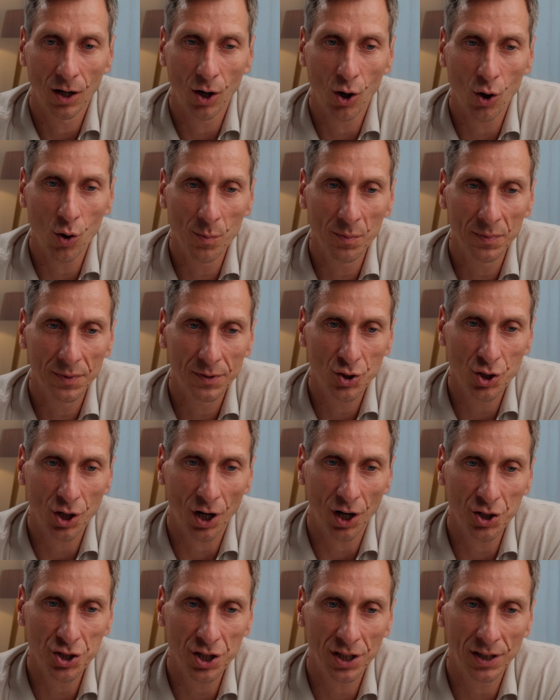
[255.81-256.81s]
Home,
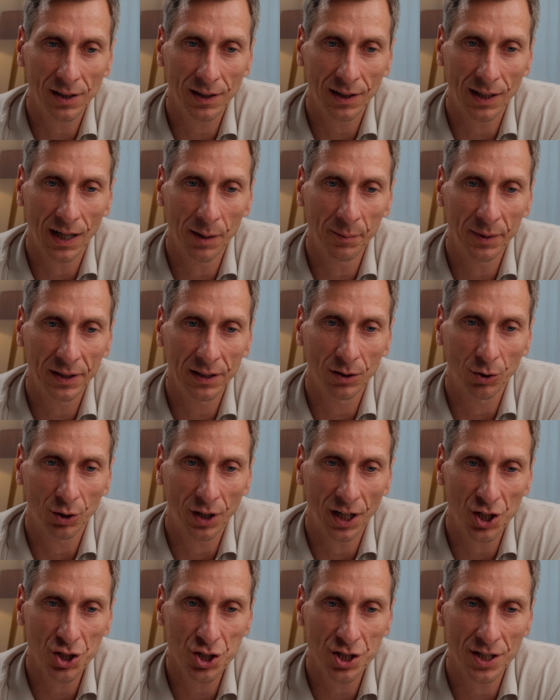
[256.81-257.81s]
charging, climate,
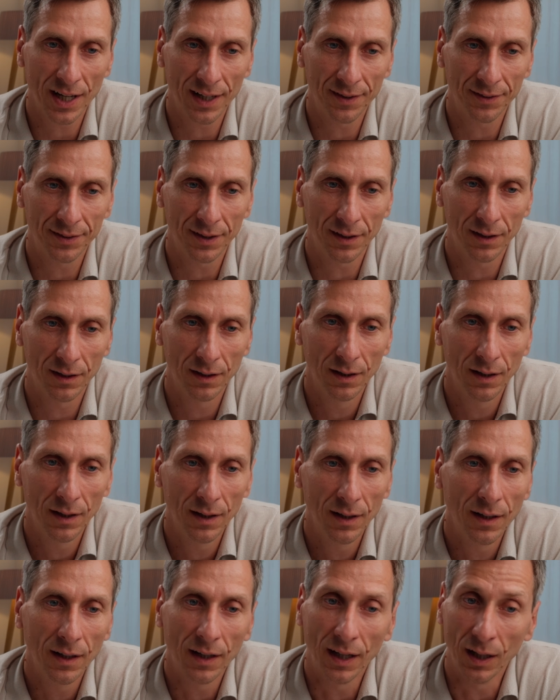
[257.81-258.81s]
location, enter.
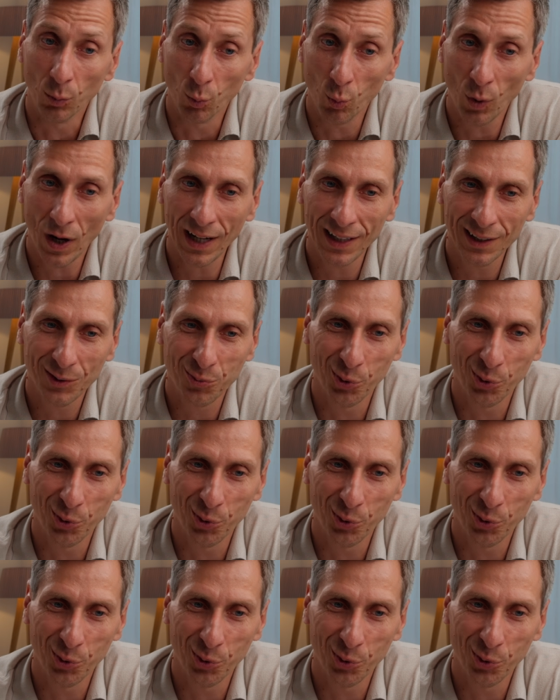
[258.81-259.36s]
And while